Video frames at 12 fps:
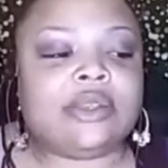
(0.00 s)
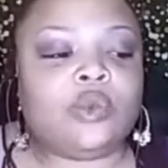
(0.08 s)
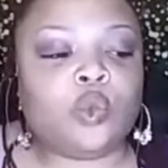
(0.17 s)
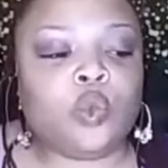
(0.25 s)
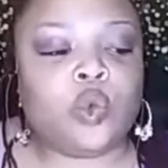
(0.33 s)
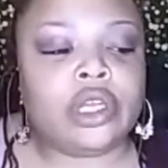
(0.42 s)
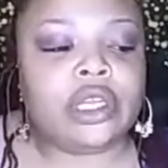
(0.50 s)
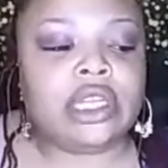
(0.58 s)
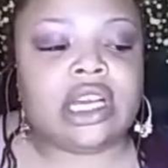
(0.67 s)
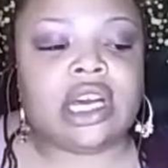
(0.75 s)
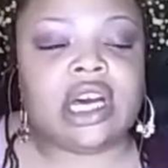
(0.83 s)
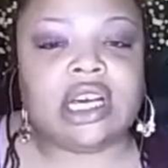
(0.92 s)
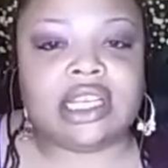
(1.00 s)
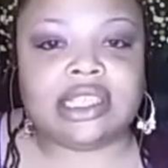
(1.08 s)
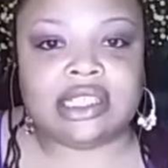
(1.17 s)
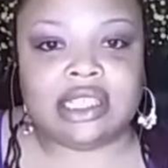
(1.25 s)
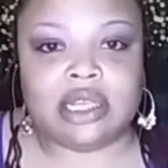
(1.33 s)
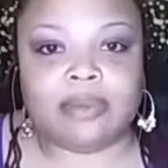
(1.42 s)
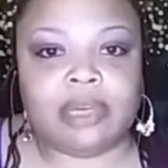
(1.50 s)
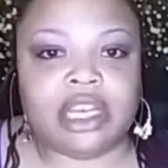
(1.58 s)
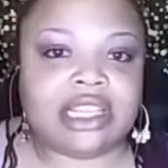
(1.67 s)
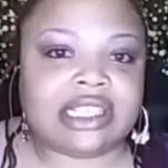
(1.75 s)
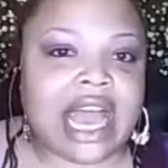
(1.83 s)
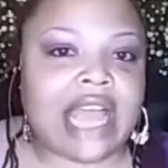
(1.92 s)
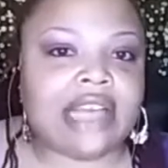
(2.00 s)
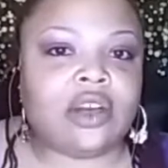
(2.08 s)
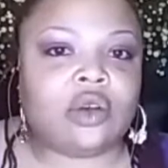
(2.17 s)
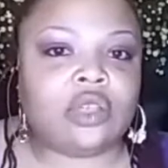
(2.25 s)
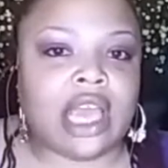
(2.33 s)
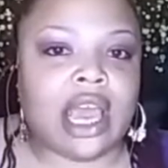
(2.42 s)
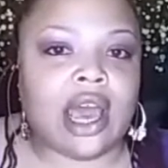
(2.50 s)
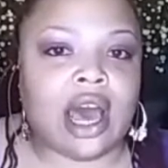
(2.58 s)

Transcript: really cuts deep because I know that